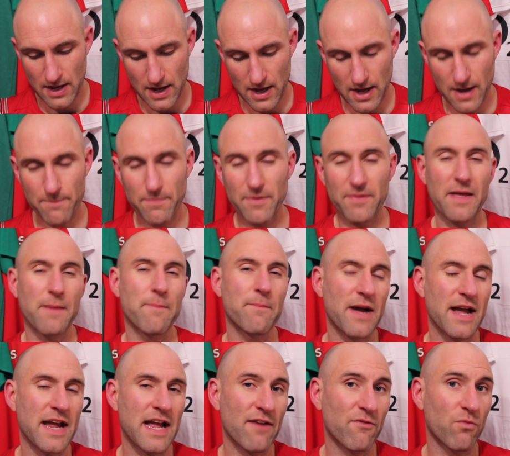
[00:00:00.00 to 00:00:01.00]
But they
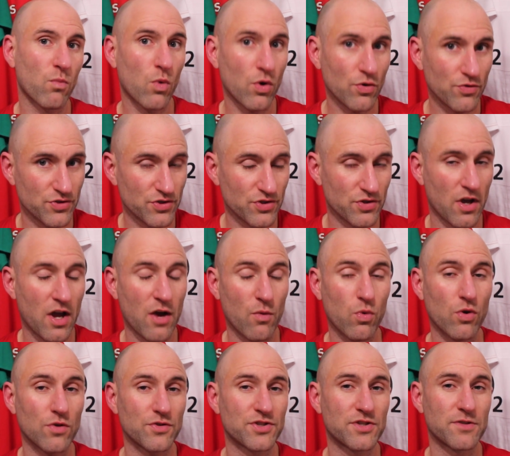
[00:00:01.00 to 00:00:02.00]
may have
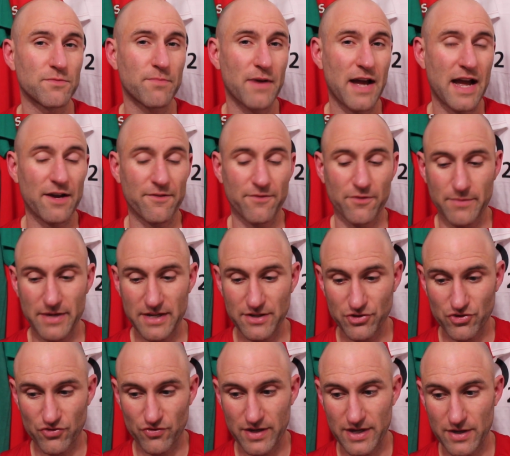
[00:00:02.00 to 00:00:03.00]
Watson back from
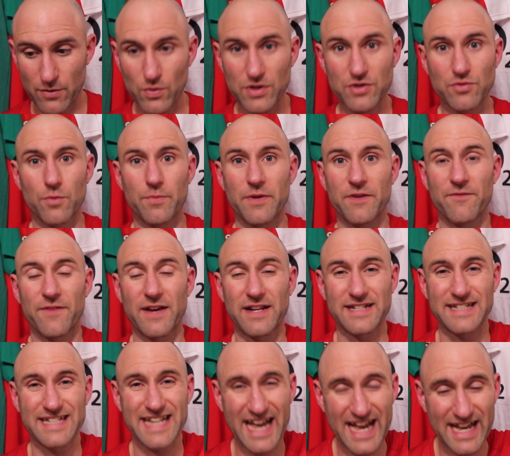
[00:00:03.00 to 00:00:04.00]
injury, which would be
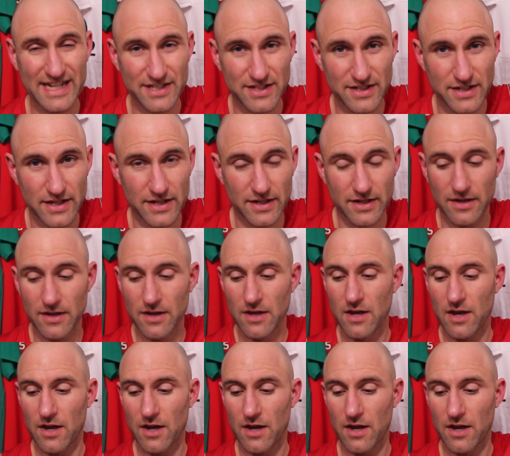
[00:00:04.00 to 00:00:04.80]
fantastic.